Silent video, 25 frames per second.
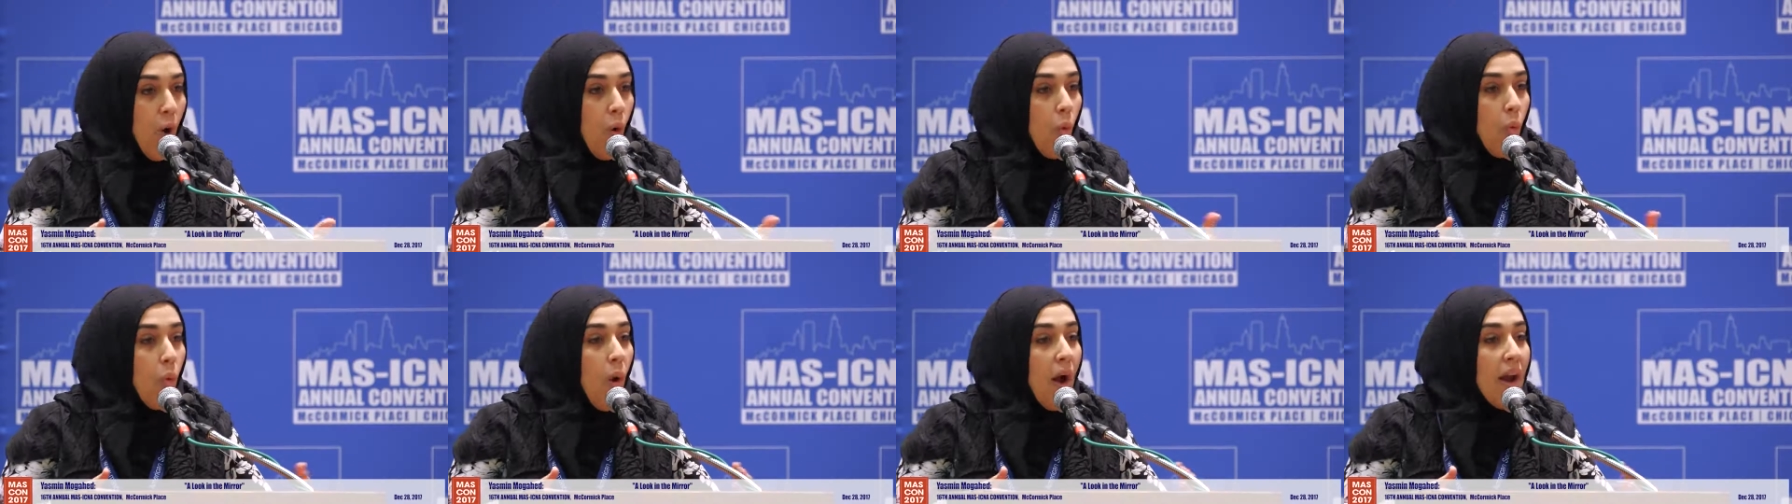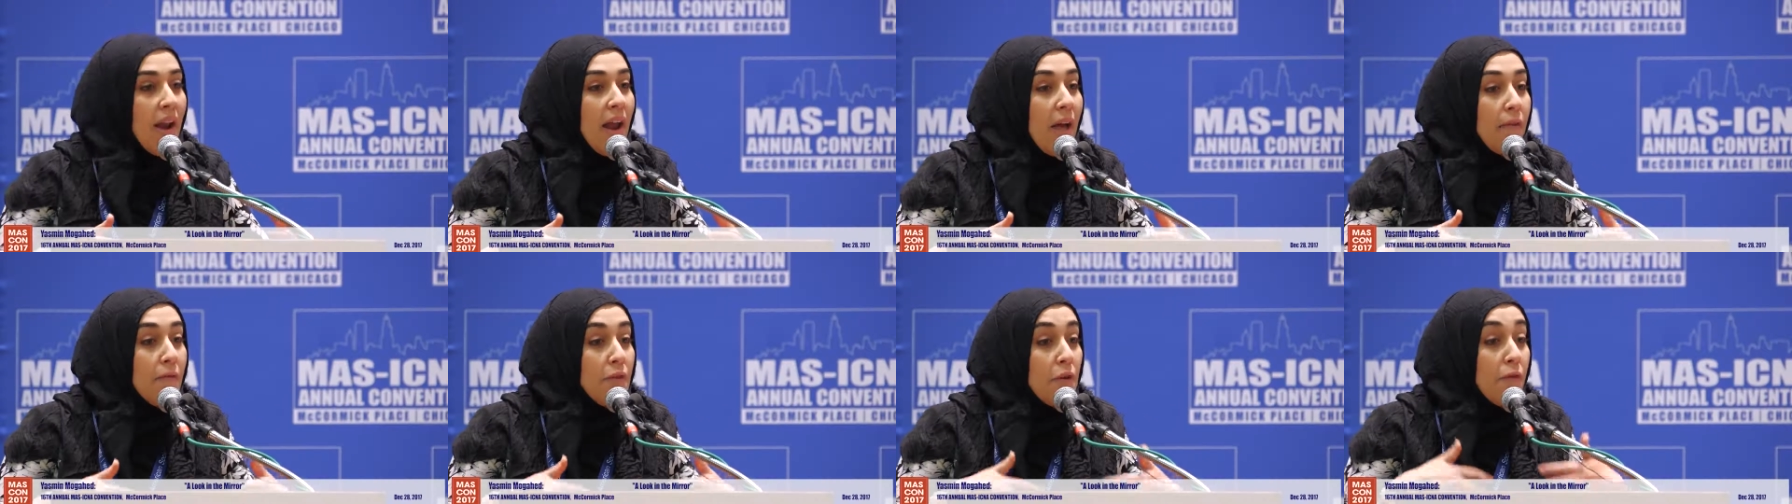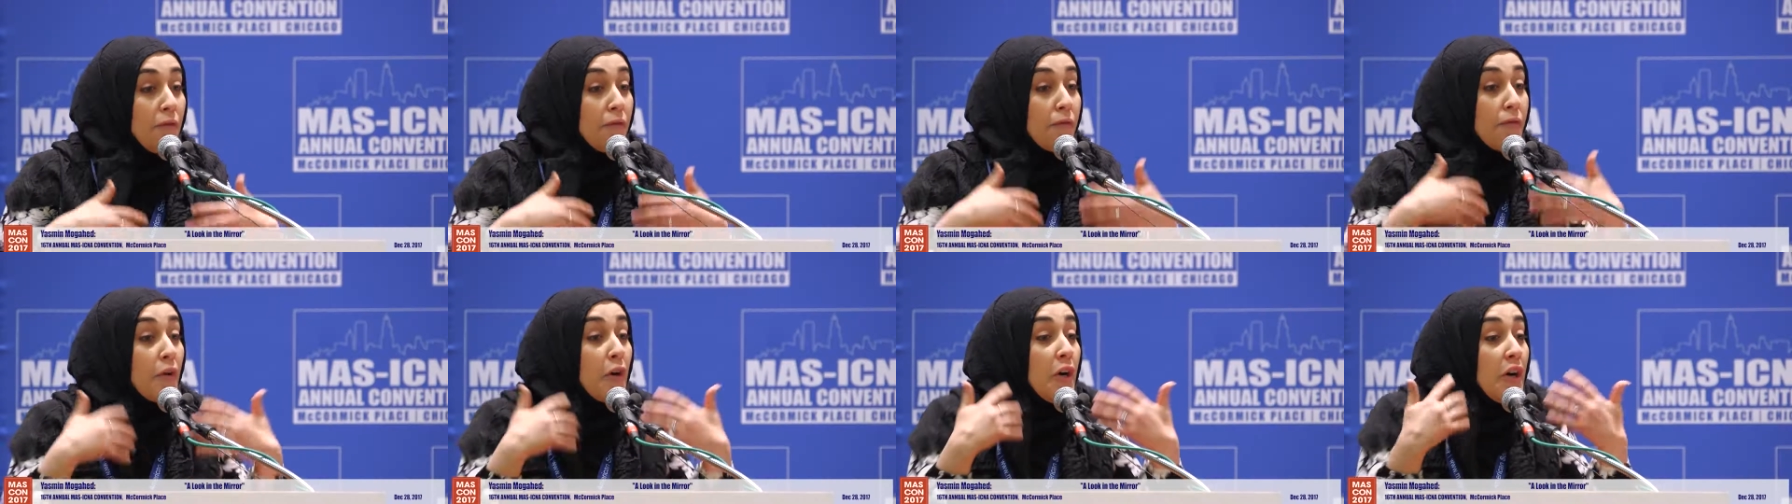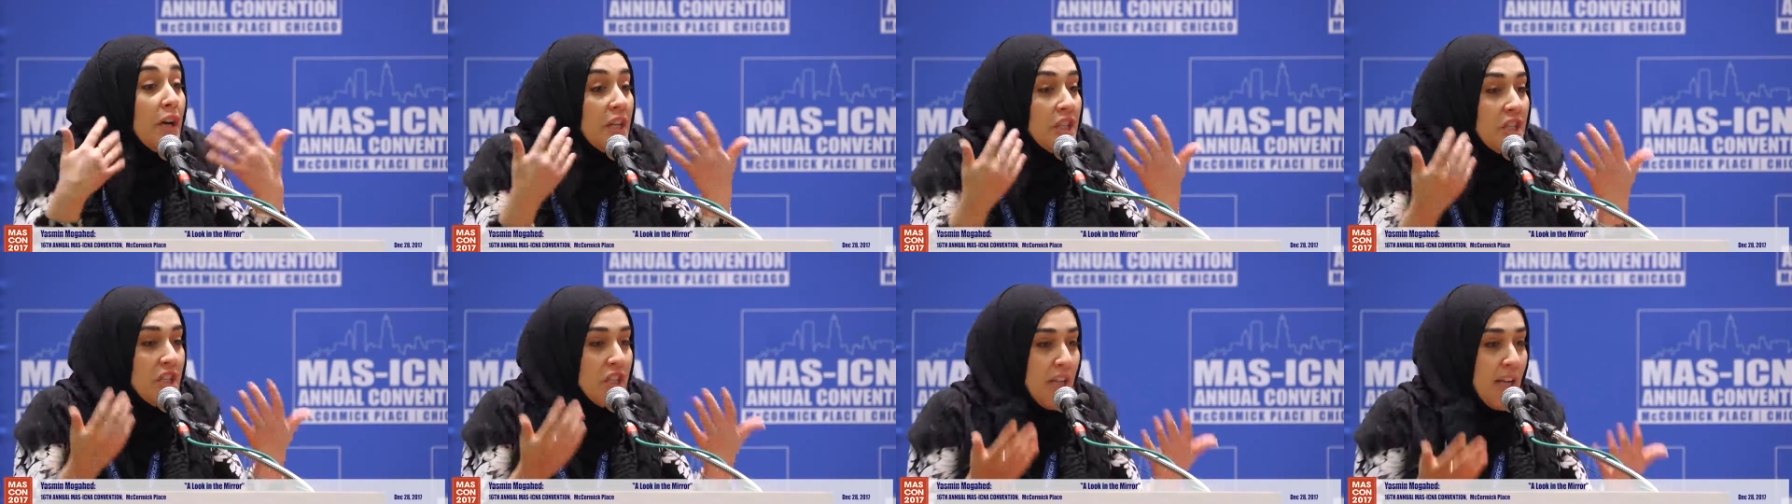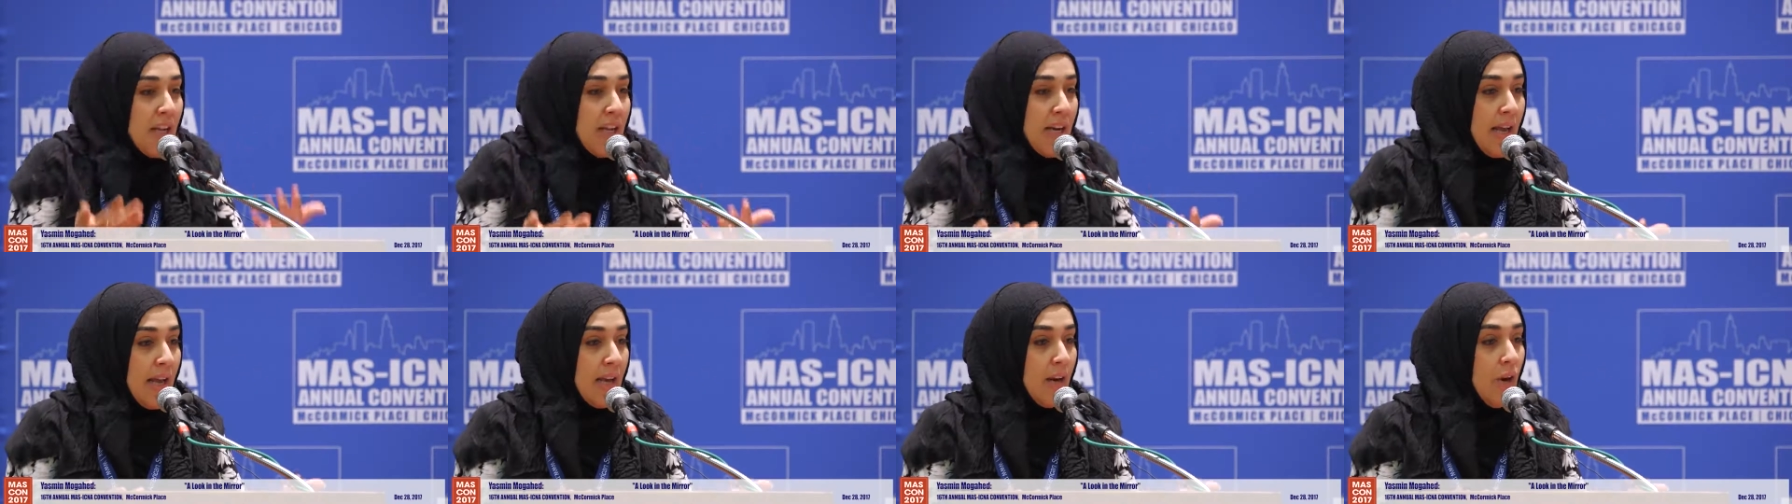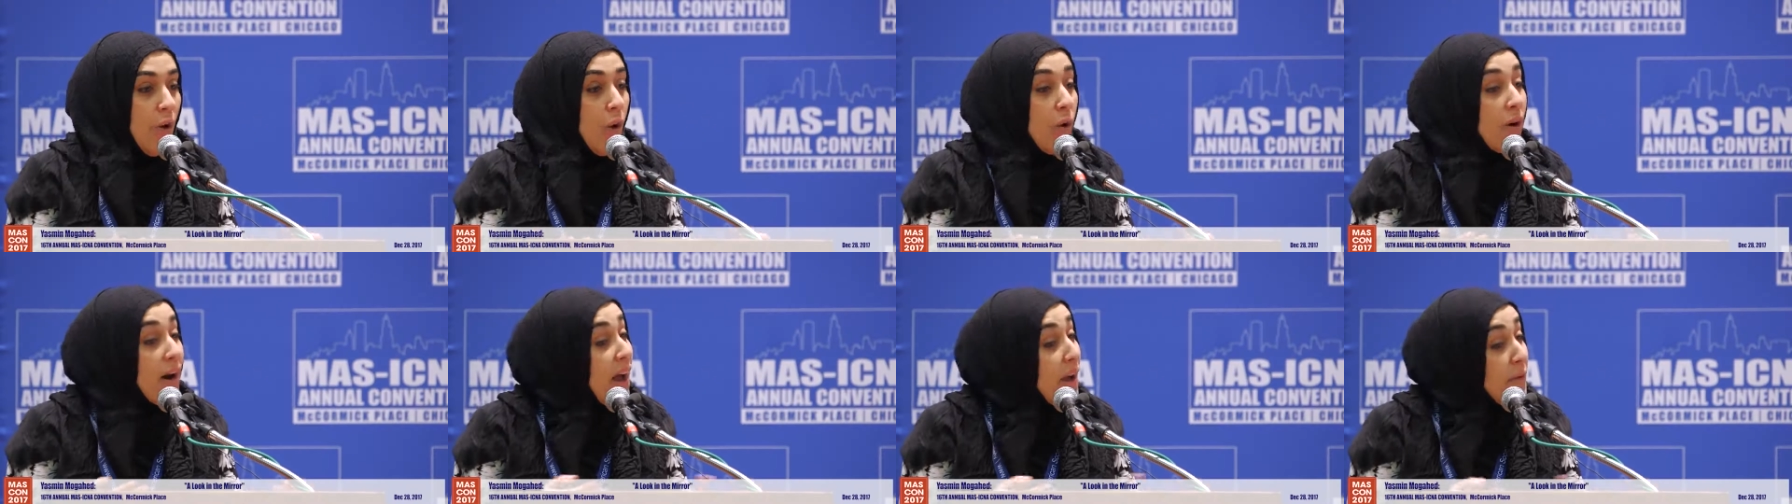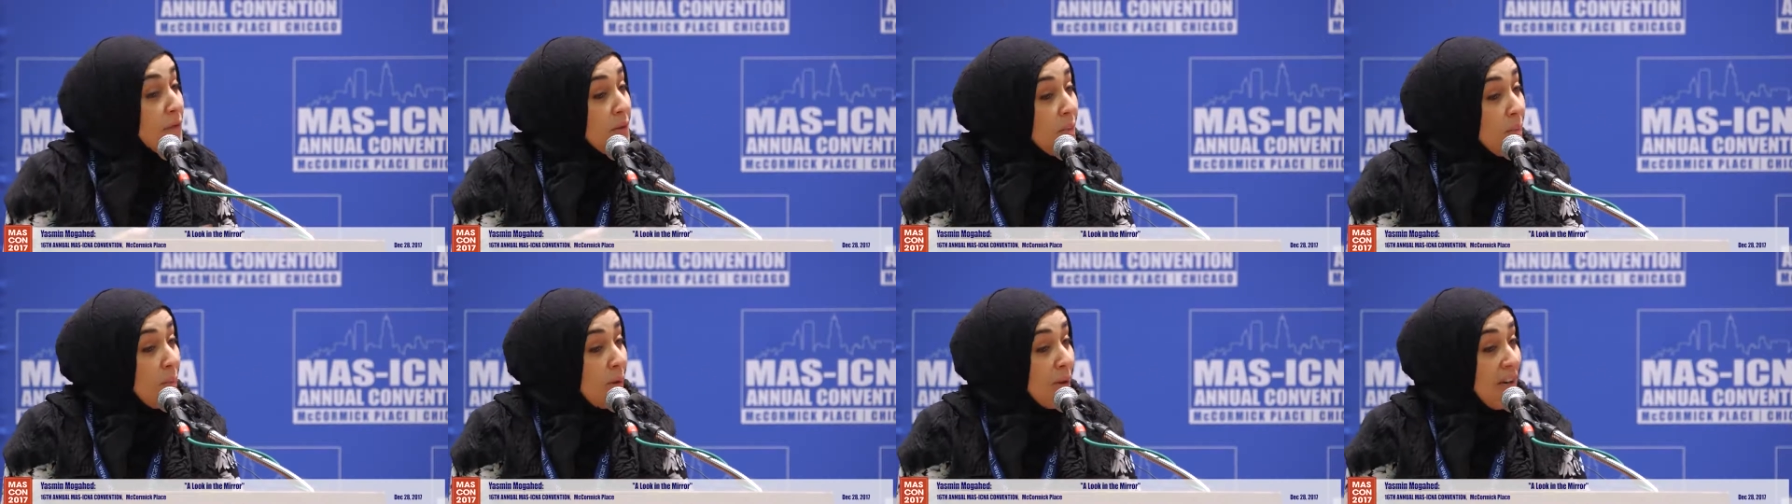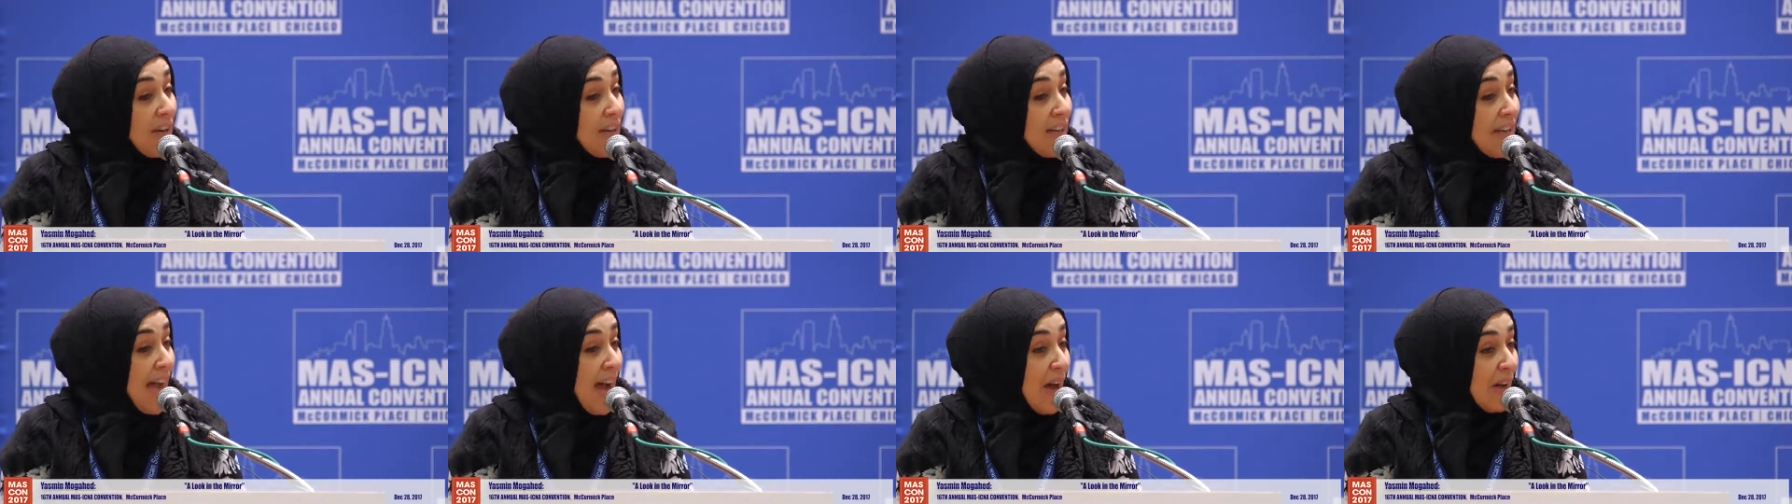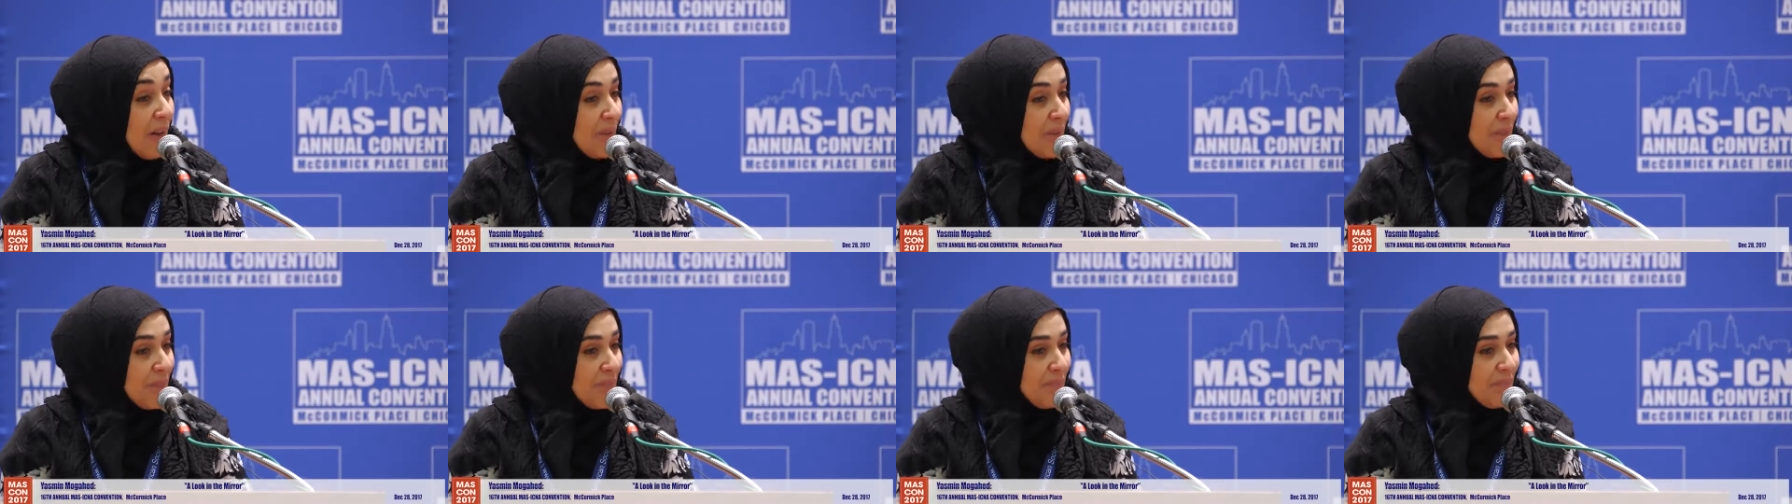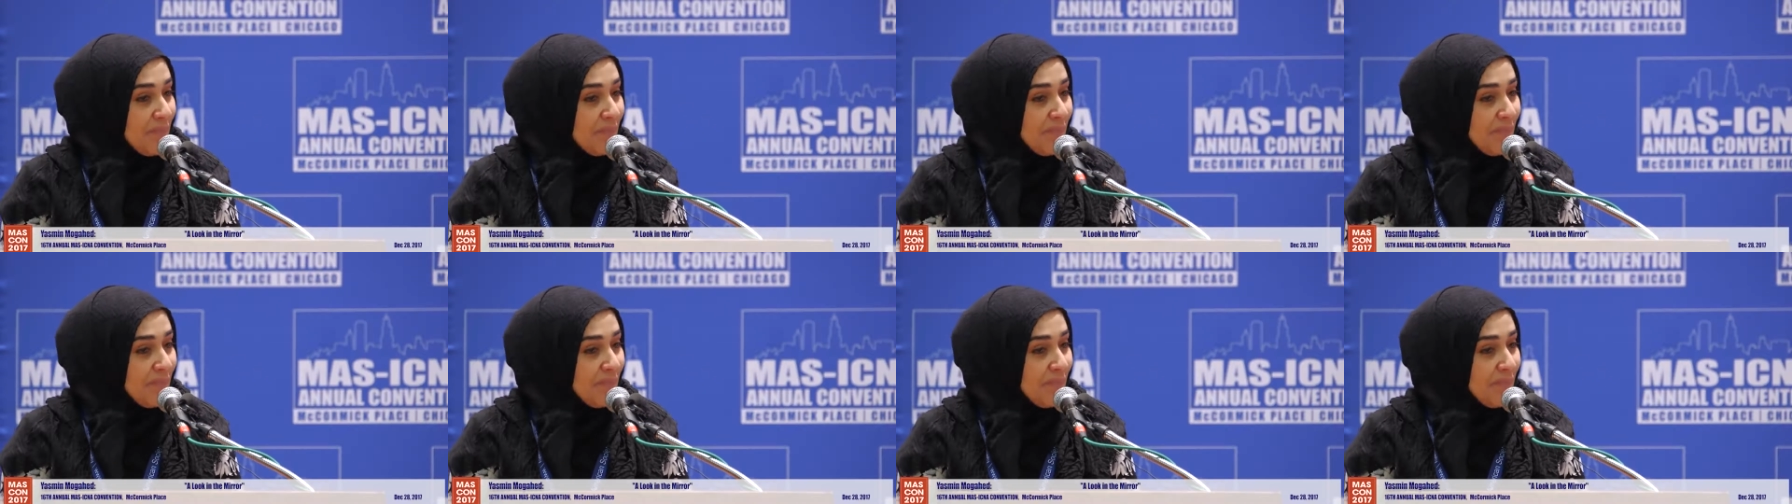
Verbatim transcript: What have you furnished in it? Or have you burned it down?